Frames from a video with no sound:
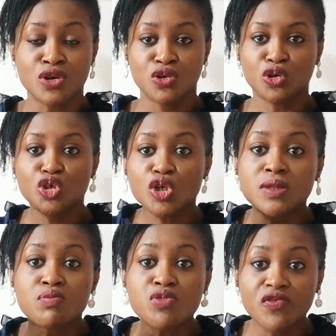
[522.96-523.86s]
you're just
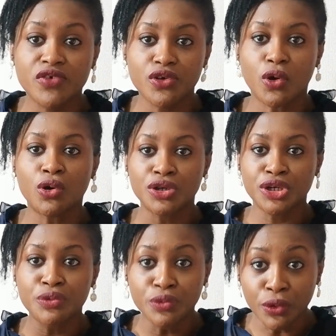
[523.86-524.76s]
moving, you're on the
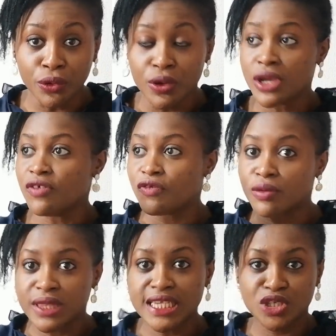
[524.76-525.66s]
road
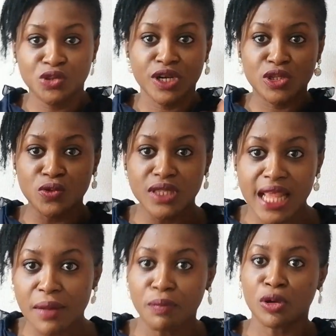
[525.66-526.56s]
from this train to the
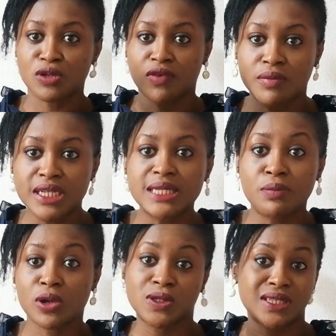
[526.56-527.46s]
next bus, from this
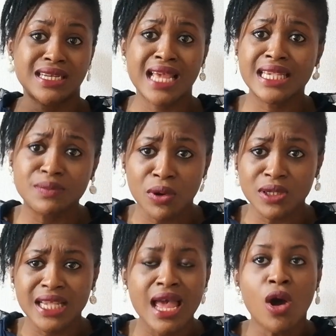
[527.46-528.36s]
bus to the next bus.
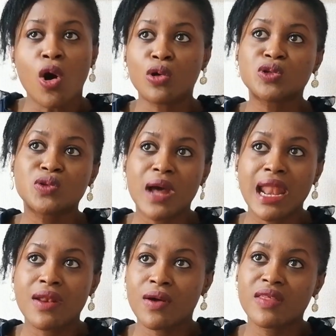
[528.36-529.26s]
Also,
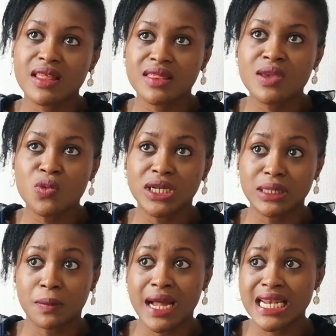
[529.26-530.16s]
another thing with
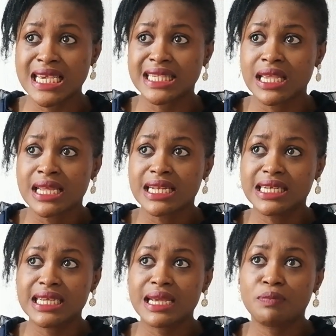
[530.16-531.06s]
Japan is
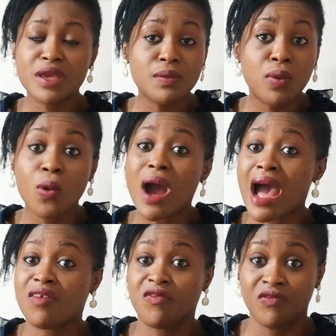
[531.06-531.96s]
the people
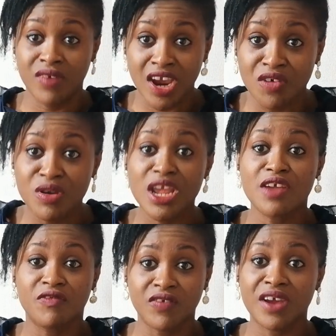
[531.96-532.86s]
are very,
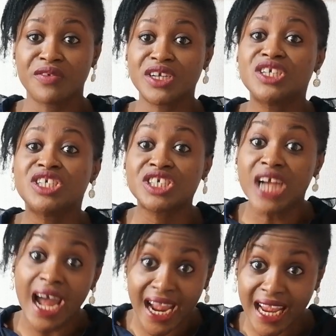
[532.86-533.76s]
very
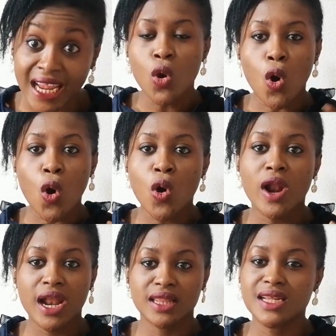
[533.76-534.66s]
shy. Or
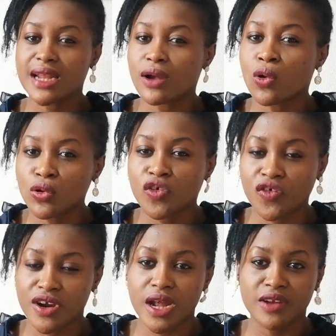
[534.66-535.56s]
another thing that could
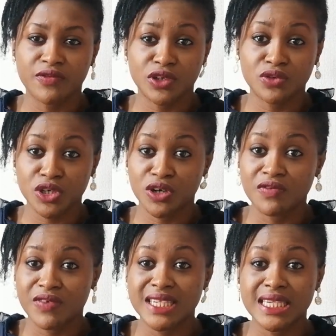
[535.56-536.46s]
trigger the frustration
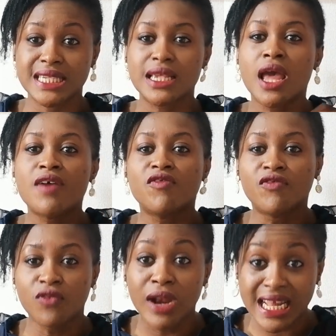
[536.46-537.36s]
phase is
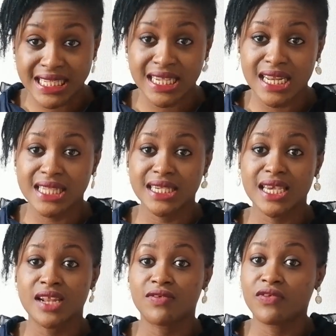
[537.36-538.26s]
volatility
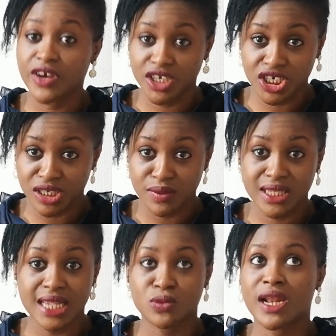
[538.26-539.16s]
in friendships.
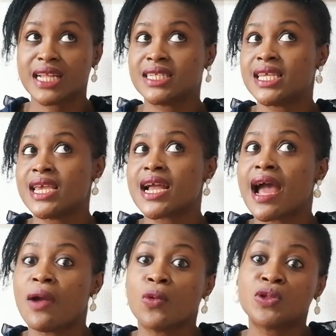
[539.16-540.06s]
That's what I think
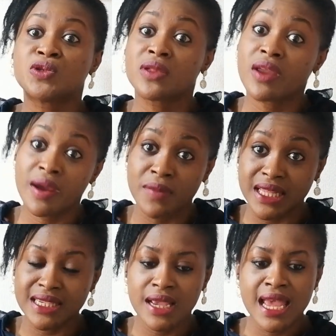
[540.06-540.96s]
I want to term
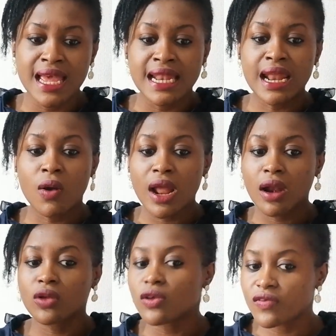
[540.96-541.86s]
it. Now, a
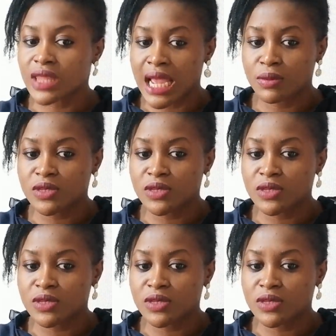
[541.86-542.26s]
lot of times